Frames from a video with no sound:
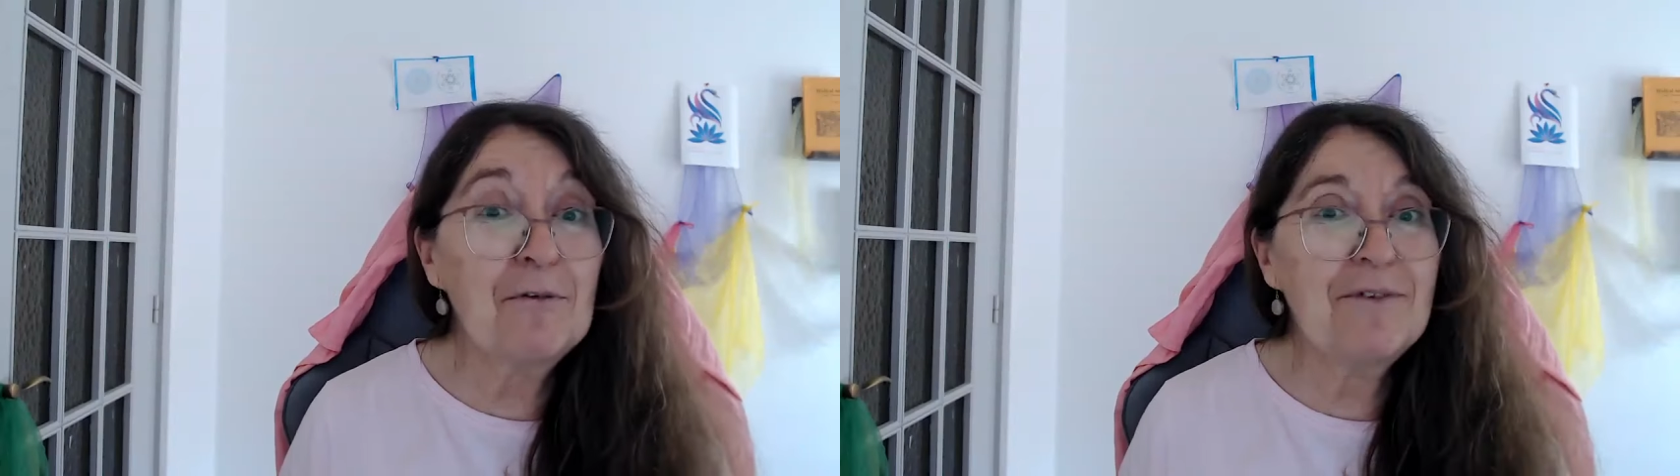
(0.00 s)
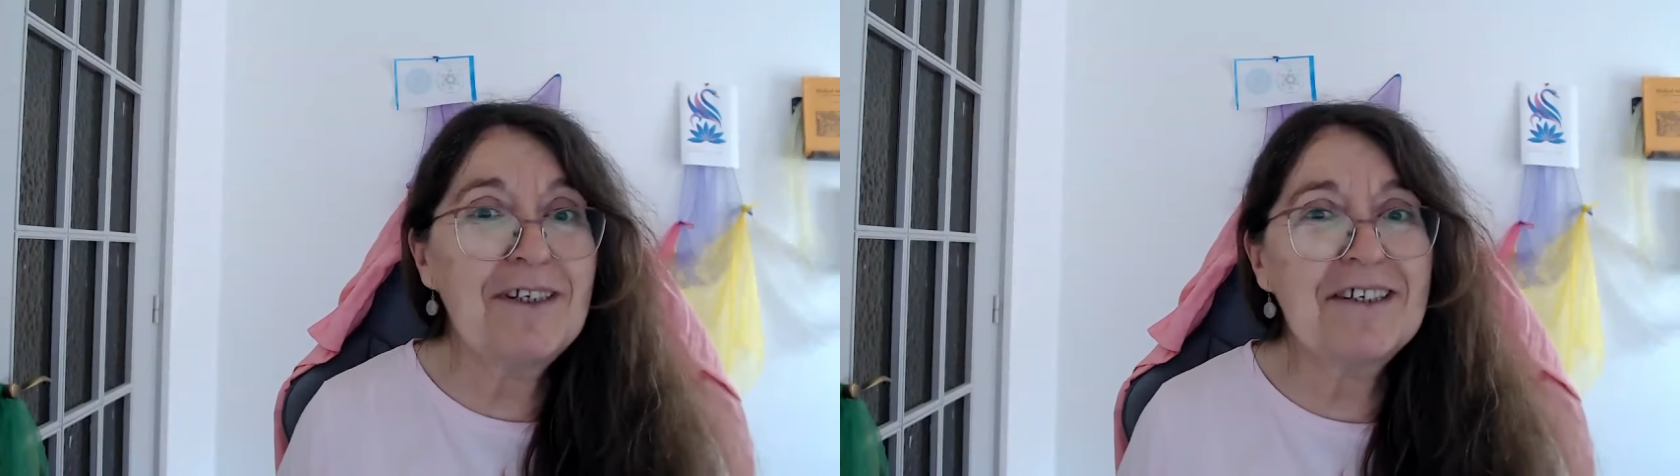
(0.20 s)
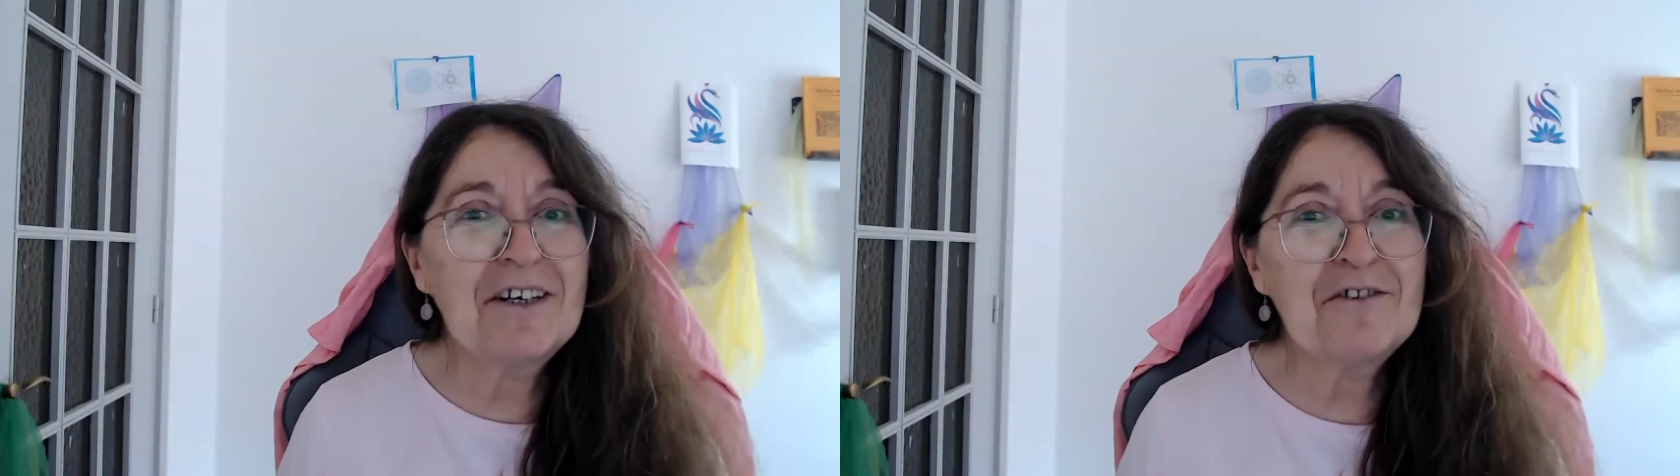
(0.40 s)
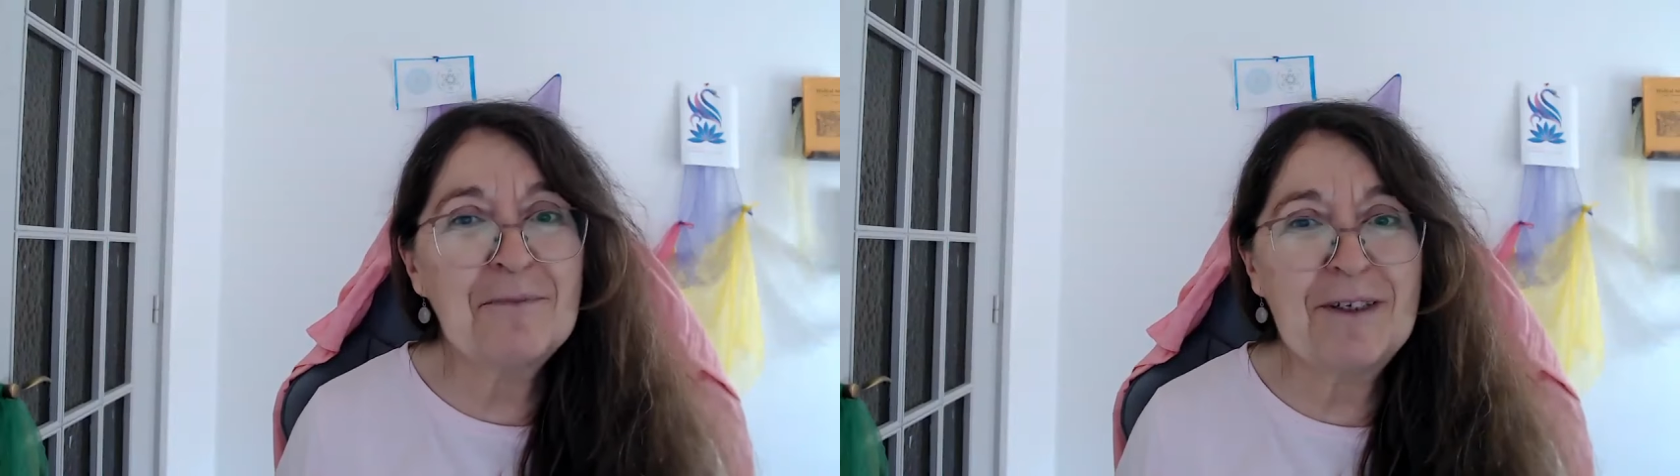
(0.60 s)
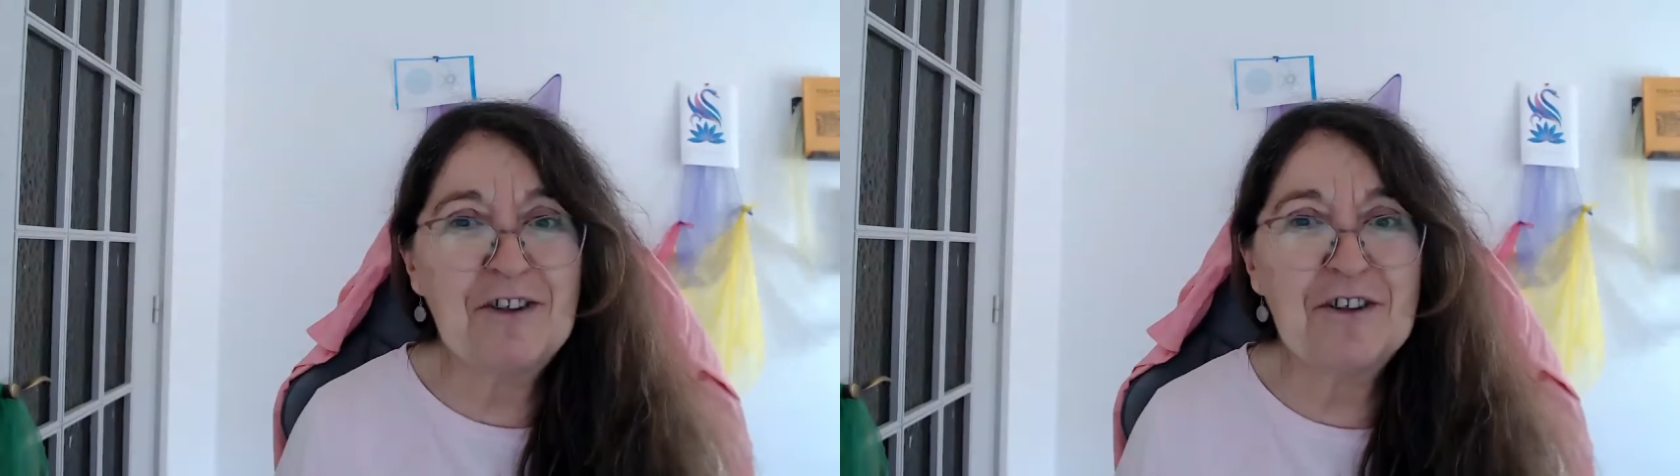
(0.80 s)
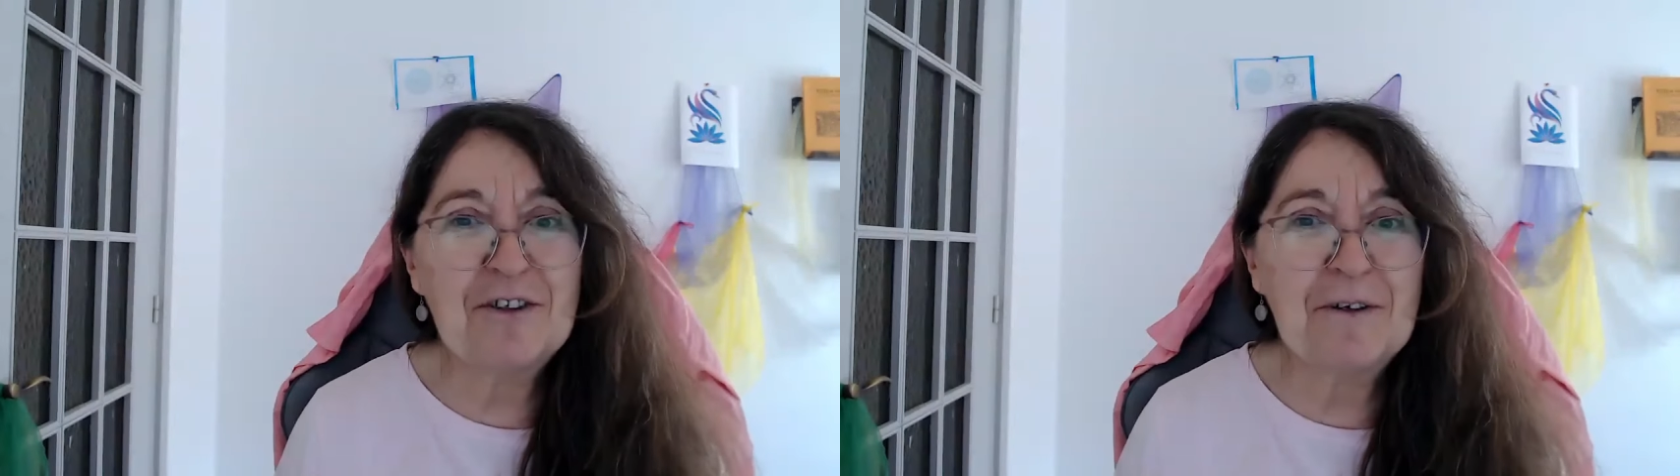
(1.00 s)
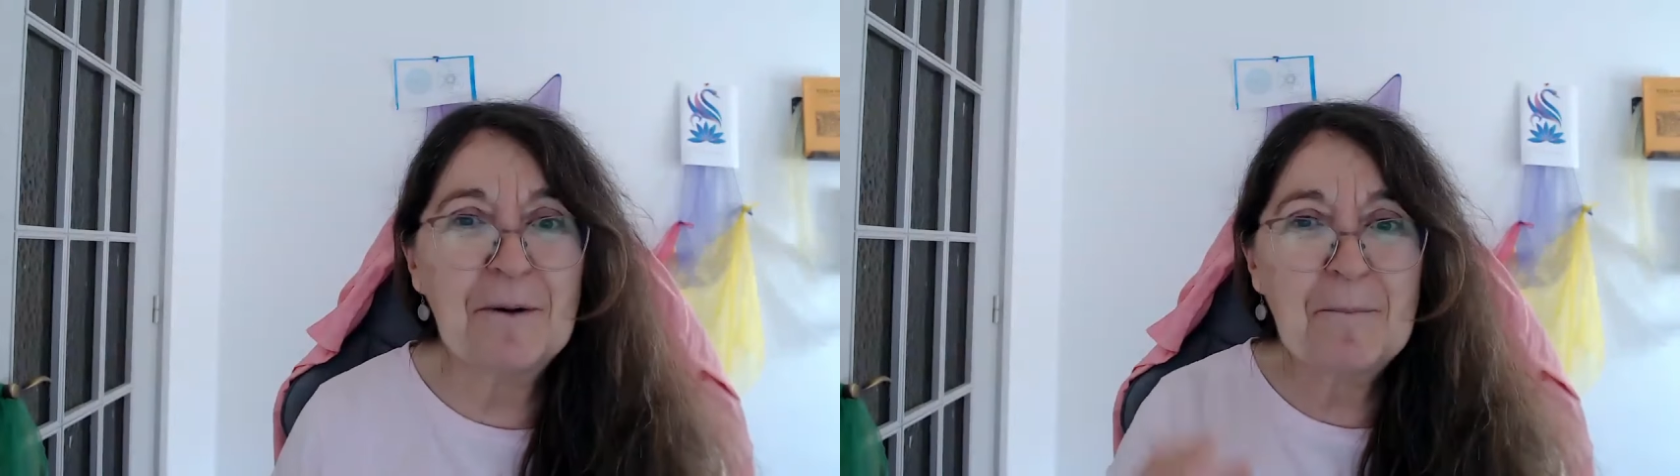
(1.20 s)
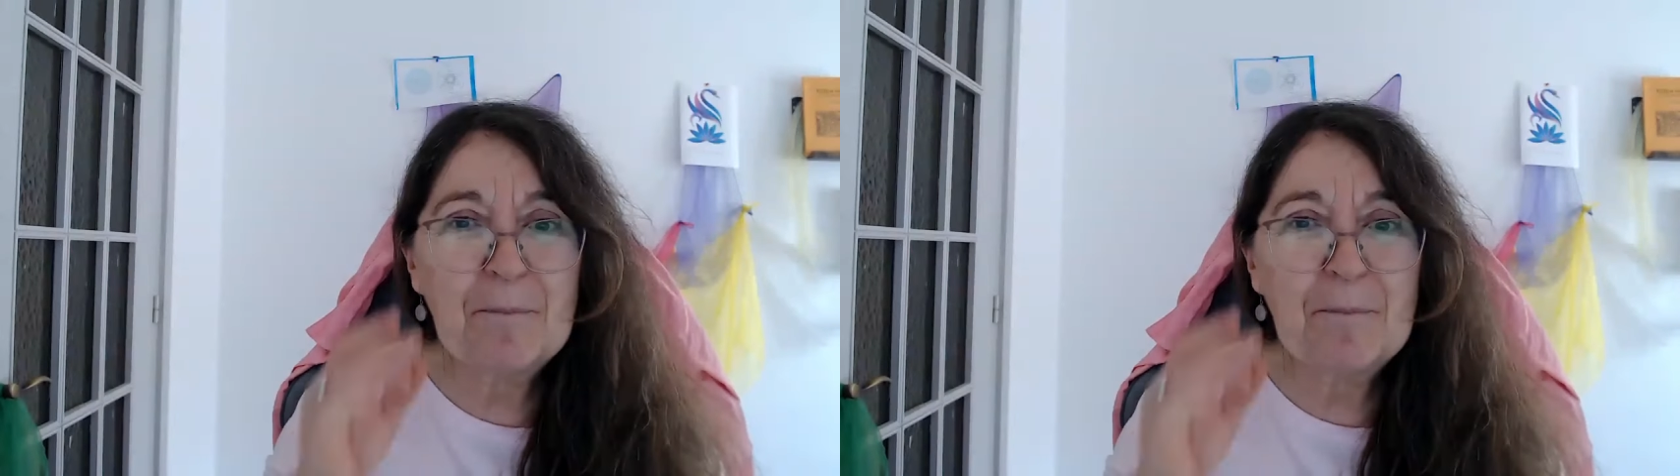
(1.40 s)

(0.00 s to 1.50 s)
of the transmission.